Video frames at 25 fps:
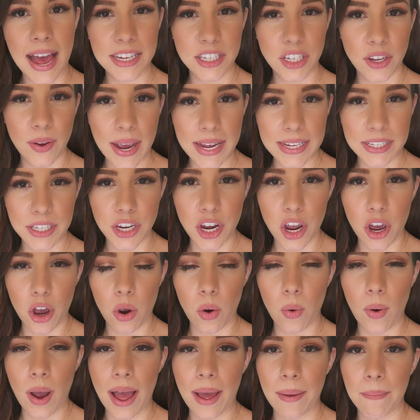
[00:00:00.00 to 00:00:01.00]
As you guys
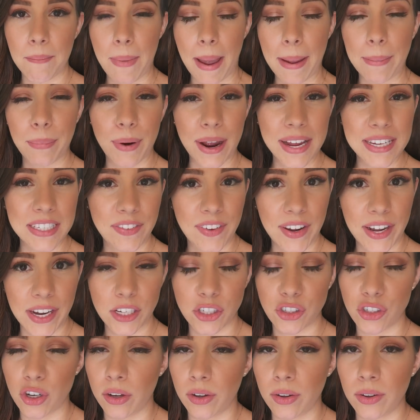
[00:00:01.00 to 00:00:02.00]
know, my
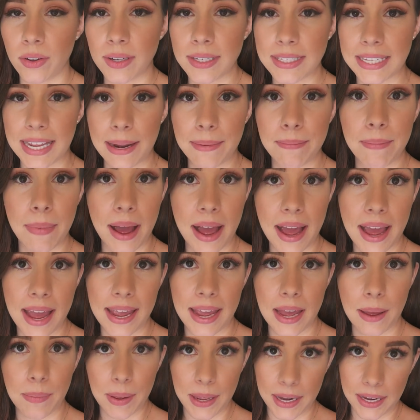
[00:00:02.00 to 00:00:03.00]
breastfeeding struggles, in
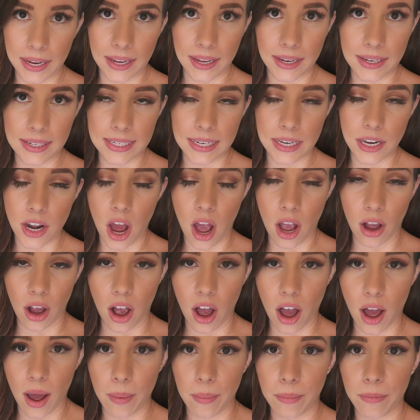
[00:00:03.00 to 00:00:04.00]
my opinion, did not
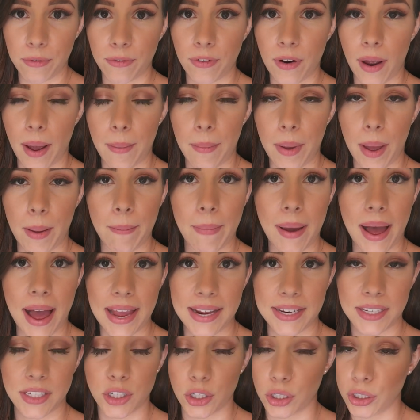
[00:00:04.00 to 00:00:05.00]
come from
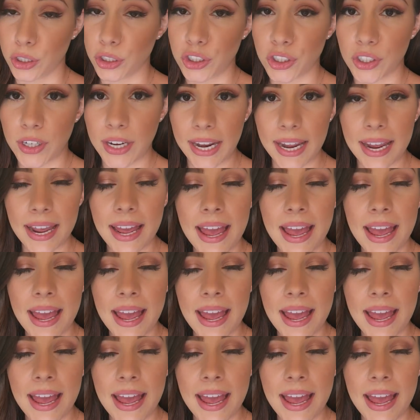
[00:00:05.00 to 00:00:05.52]
my surgery.